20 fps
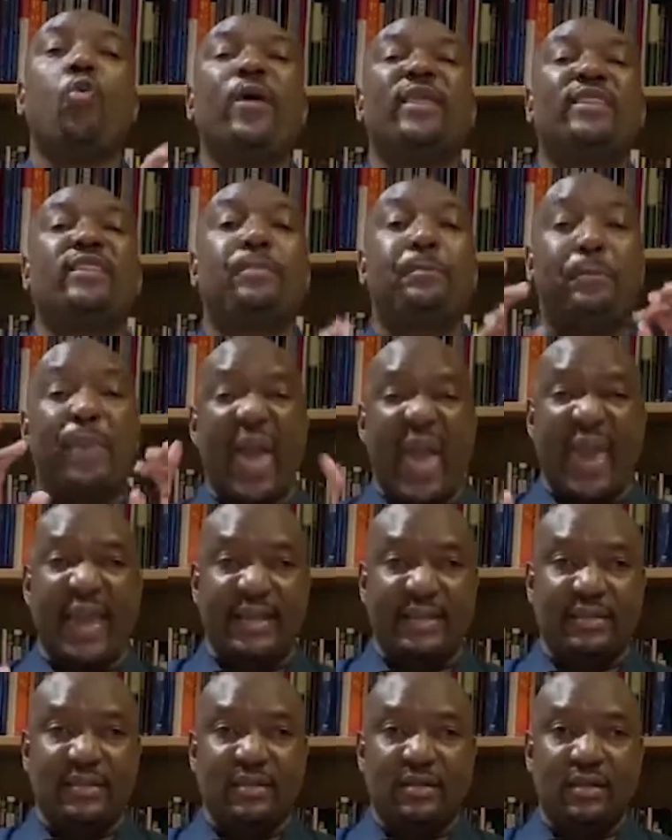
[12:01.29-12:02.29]
with
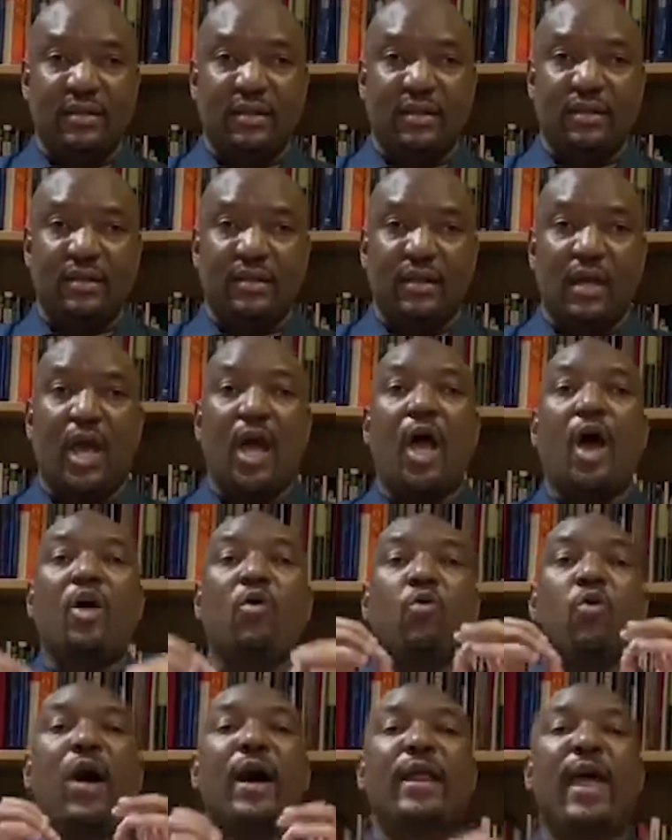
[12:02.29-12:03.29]
pain.
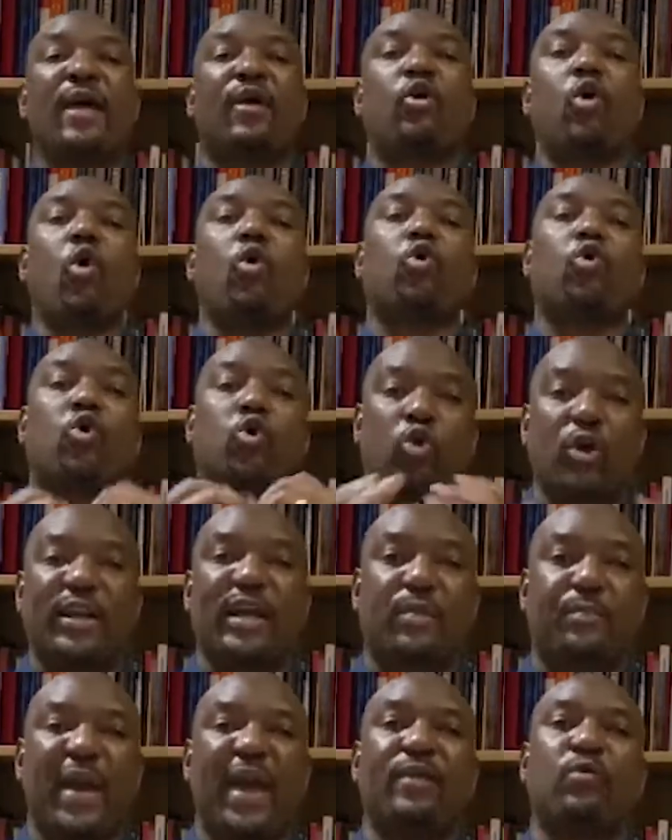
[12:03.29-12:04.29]
What I call chronic